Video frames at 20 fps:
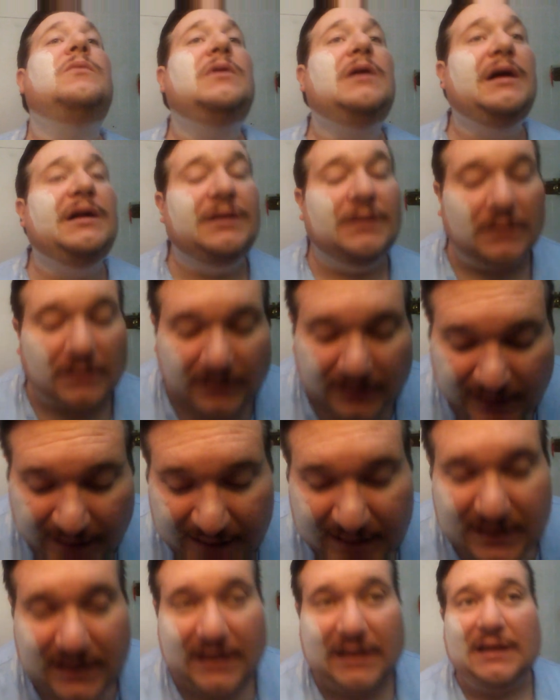when I turned
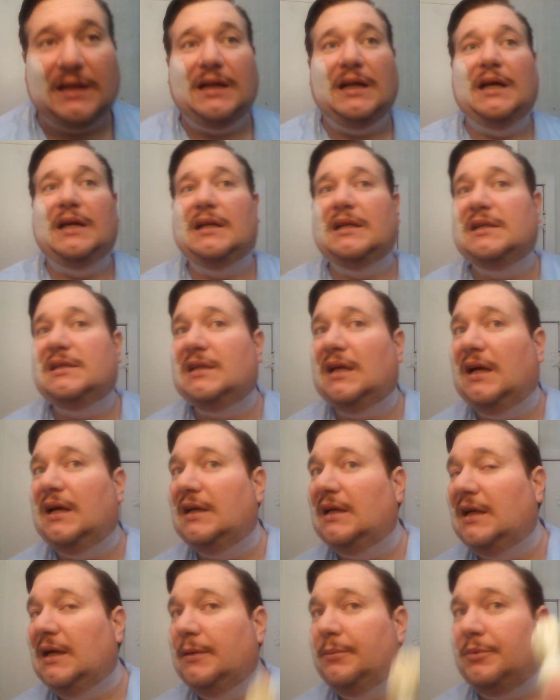18 and had to
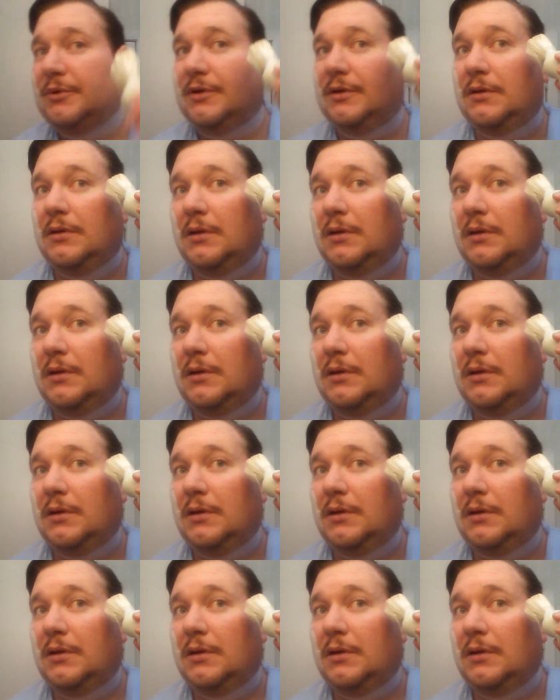sign up